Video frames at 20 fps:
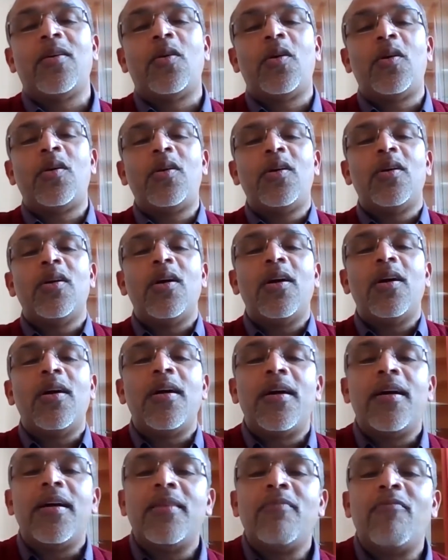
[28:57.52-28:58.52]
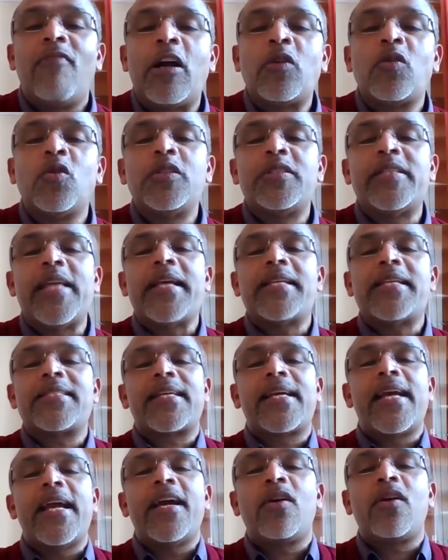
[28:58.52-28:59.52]
or one who
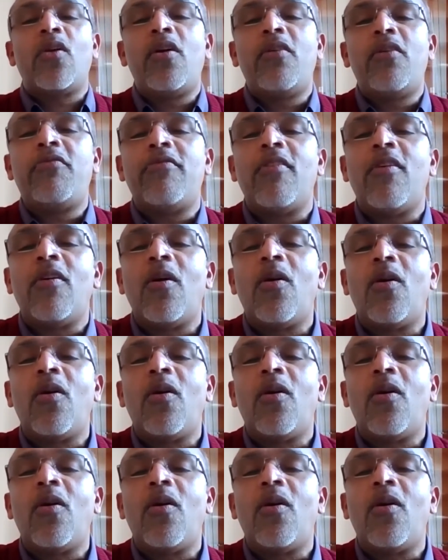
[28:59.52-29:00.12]
takes care of